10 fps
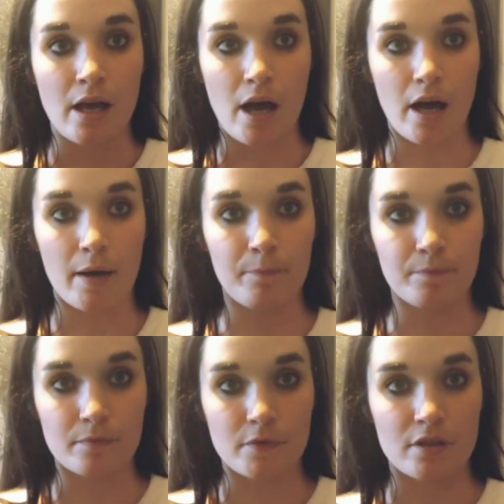
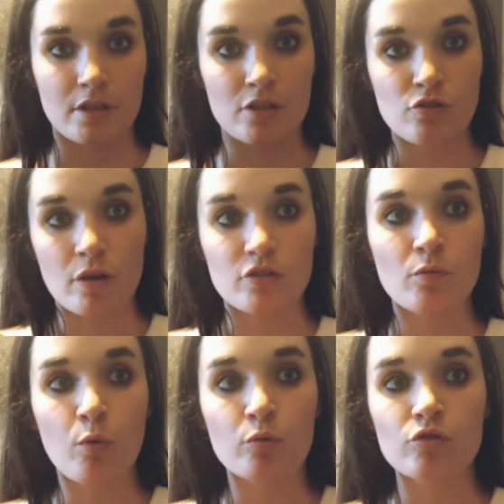The instructor
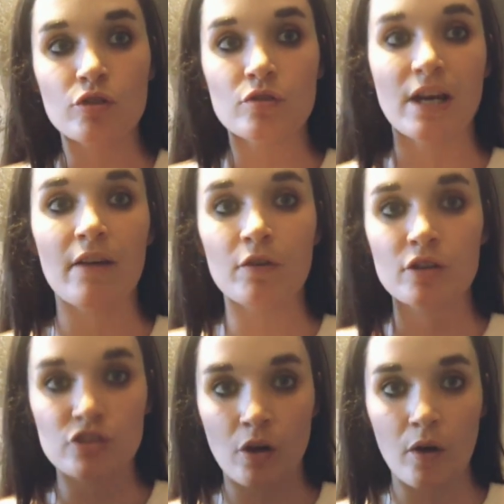wants you to have a
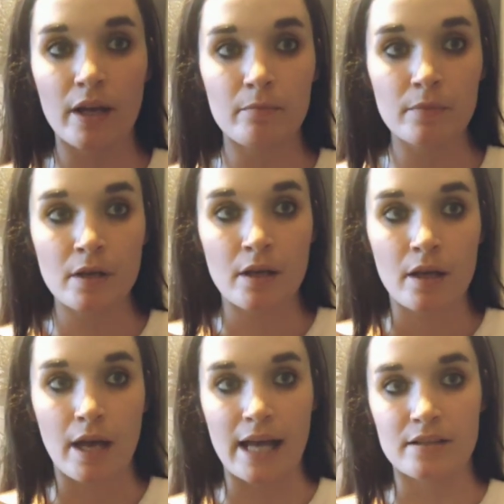good time,
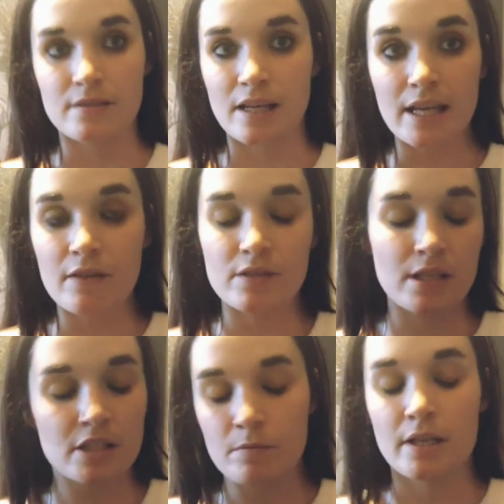and he even
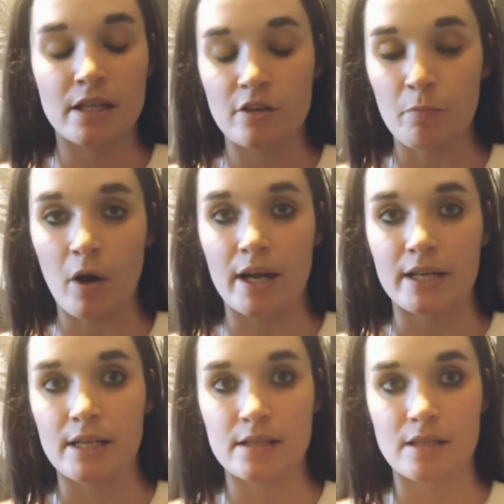said to me at the end of
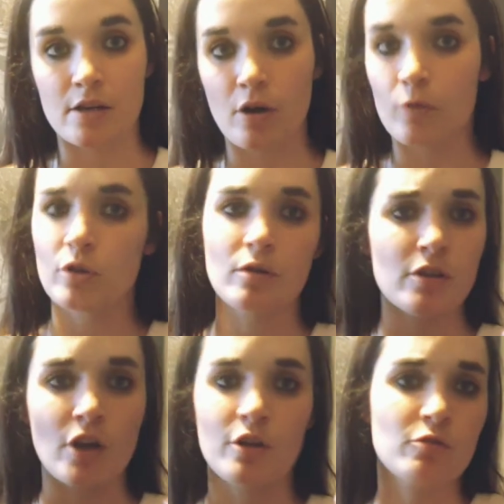mine, he said, oh,
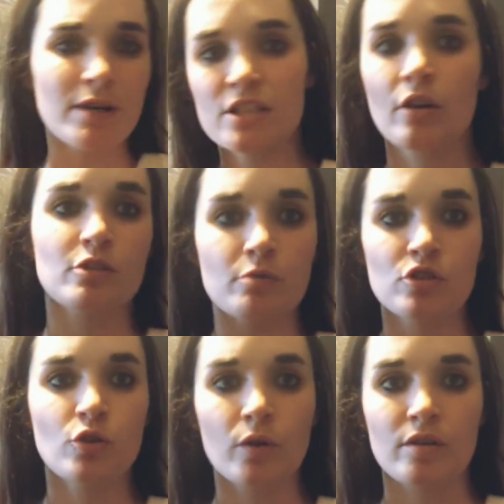you know, you really started to
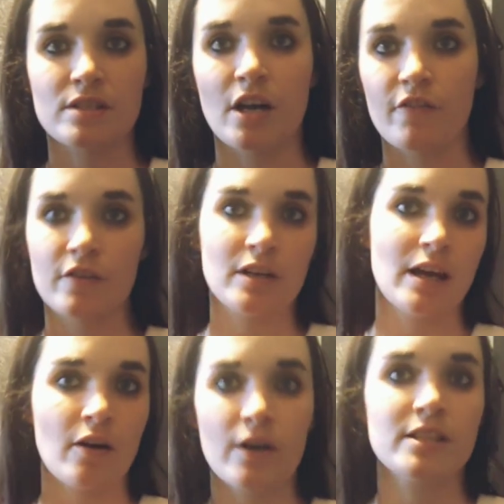enjoy yourself, and
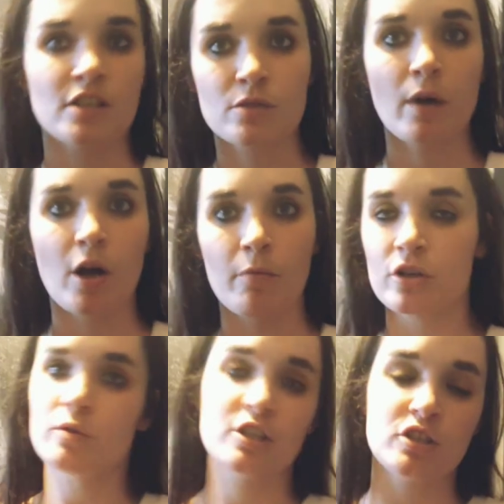I did as well,
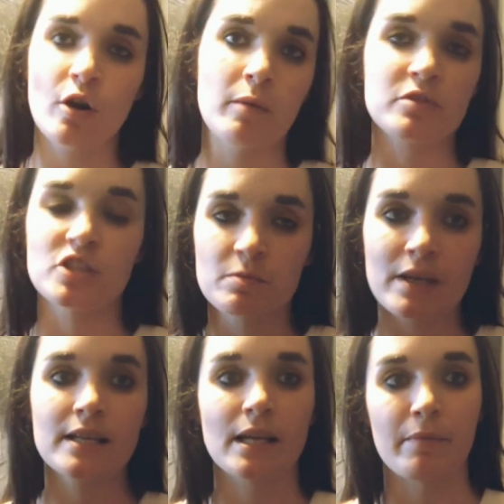because you actually got up to the
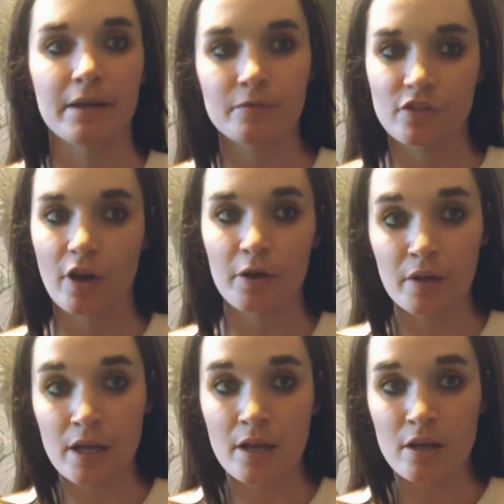speed limit. So,
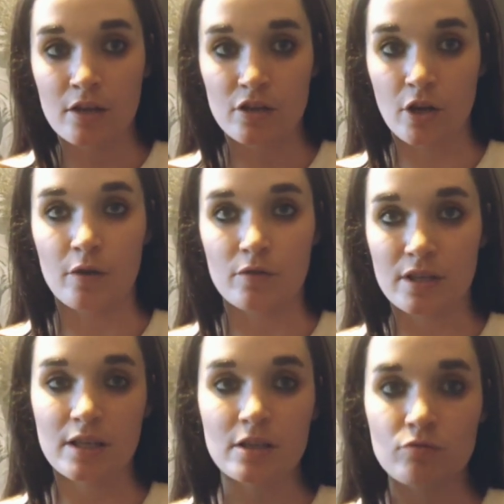you know, it
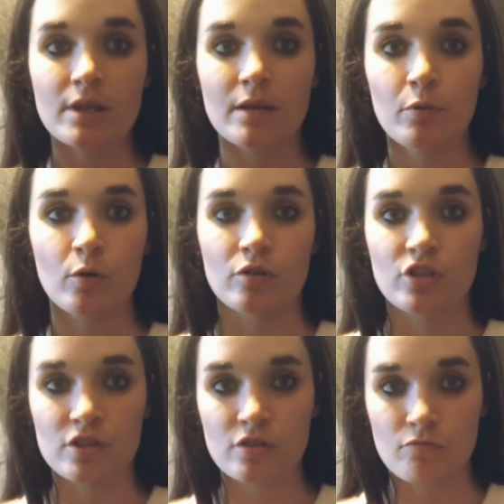is really important.
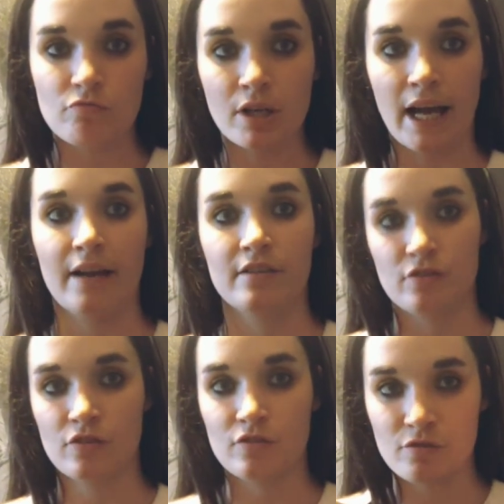Just relax,
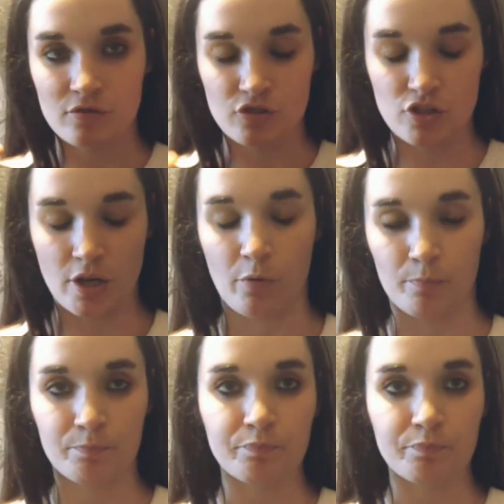just chill,